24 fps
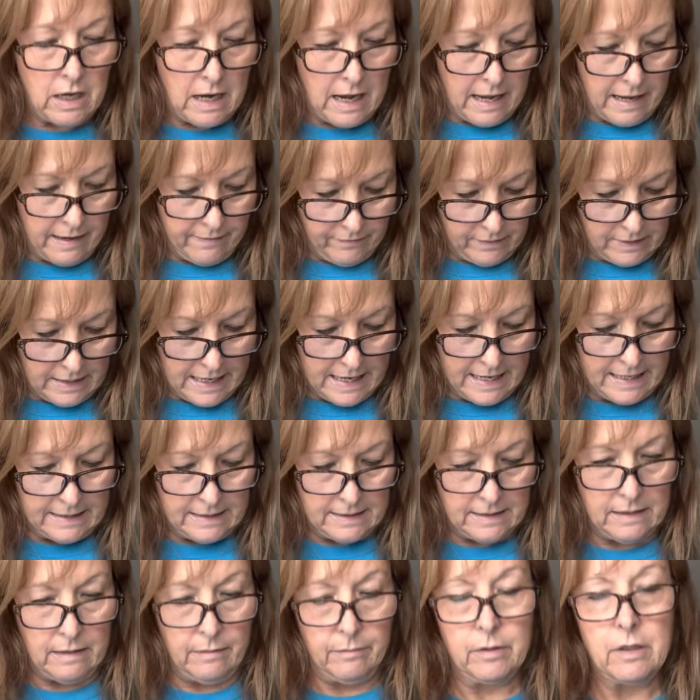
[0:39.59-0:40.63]
I've got
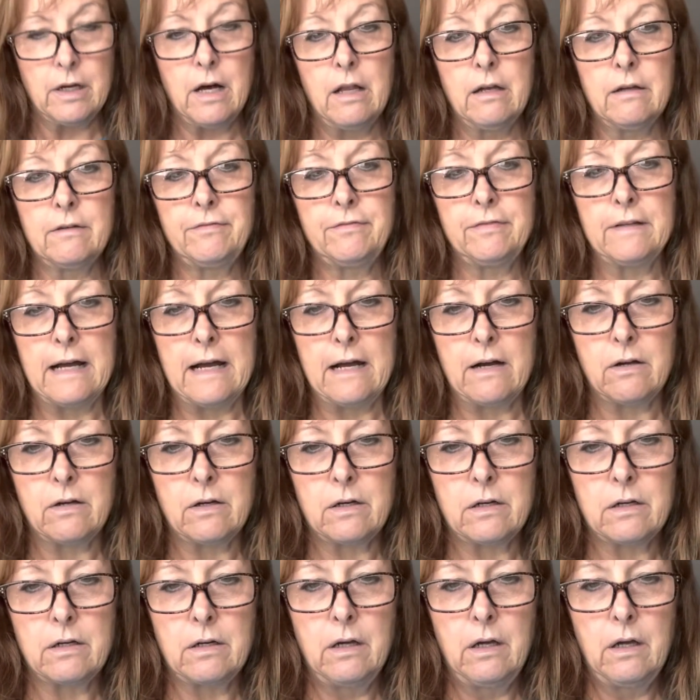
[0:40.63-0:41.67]
some
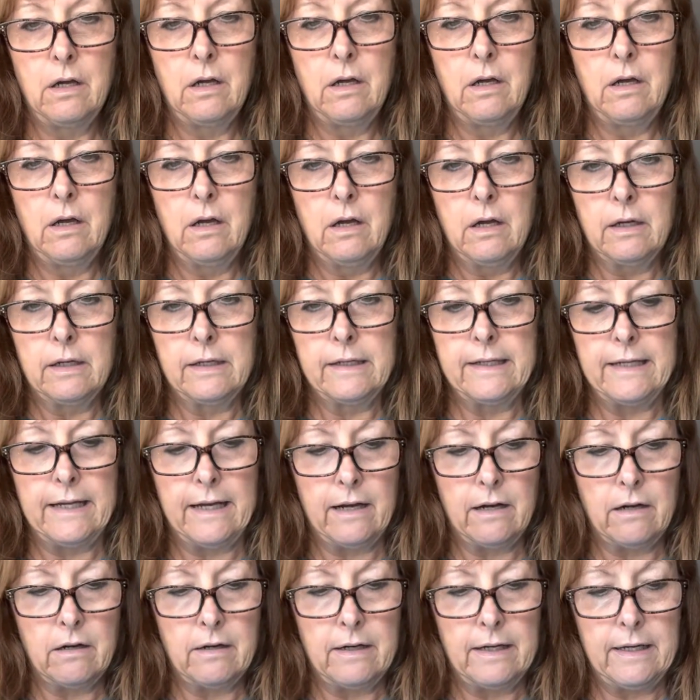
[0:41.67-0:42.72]
cauliflower,
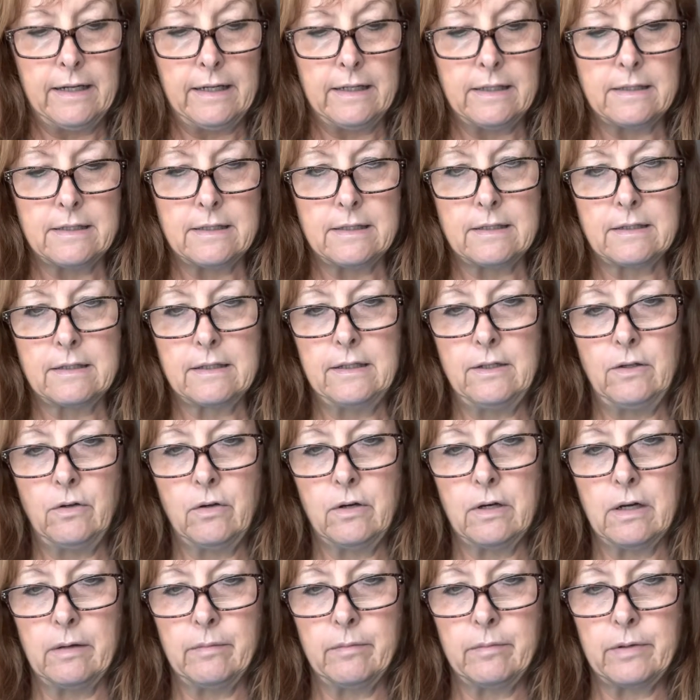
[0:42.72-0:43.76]
carrots,
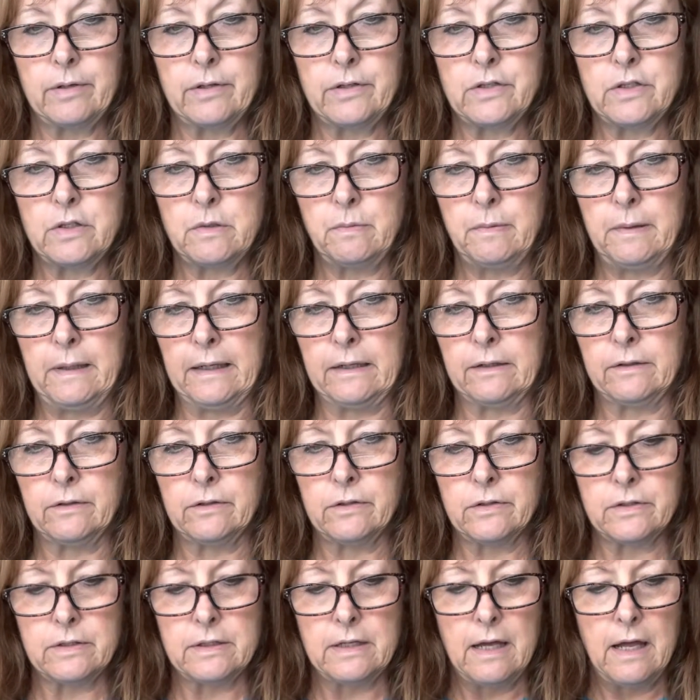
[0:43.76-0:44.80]
cucumbers,
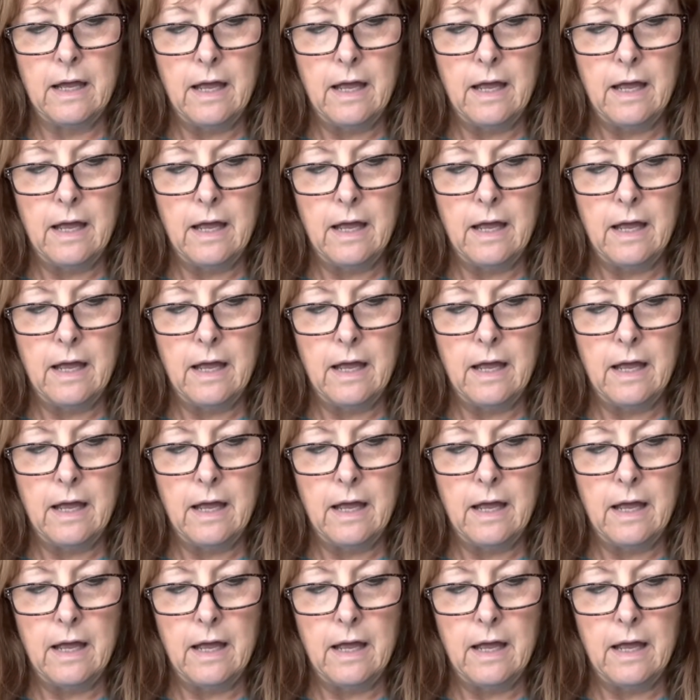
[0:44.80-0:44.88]
pickles.